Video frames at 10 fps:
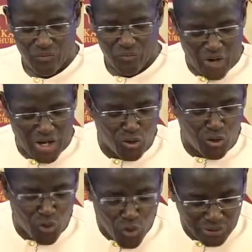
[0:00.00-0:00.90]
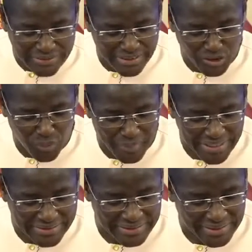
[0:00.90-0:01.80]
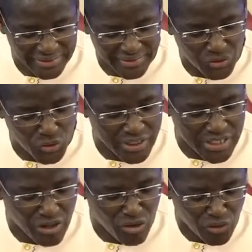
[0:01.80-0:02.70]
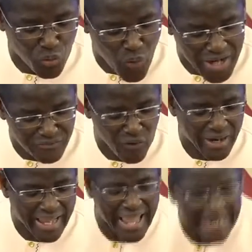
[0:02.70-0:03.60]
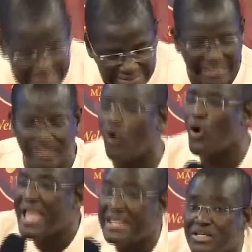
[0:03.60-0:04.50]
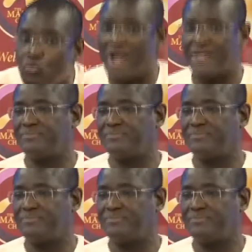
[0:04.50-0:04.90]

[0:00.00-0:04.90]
When you lose this humility, you cannot wait for anything or anyone.